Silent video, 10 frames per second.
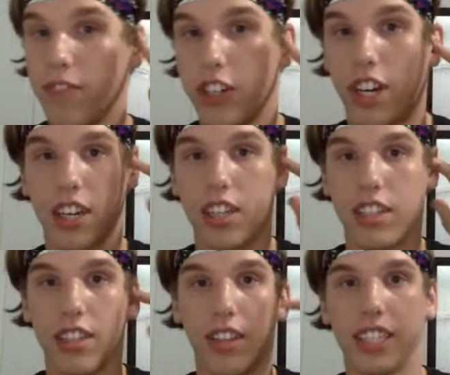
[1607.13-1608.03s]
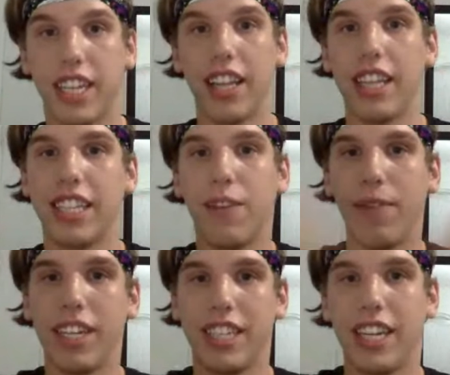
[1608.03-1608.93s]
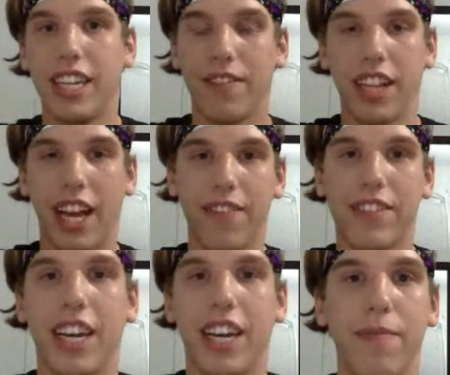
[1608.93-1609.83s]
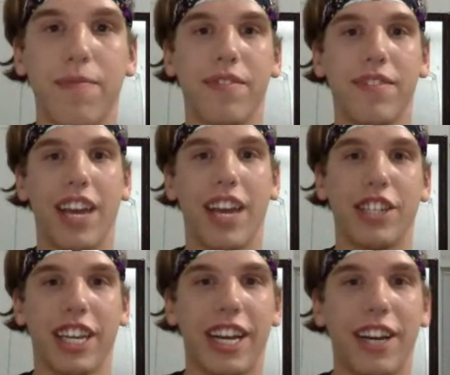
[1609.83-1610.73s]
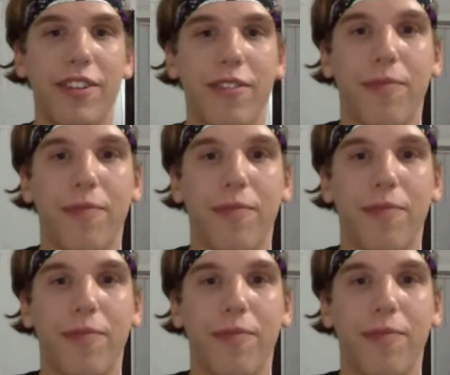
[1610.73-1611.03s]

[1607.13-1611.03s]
For sure. Let's not waste any of the live time hashing it out.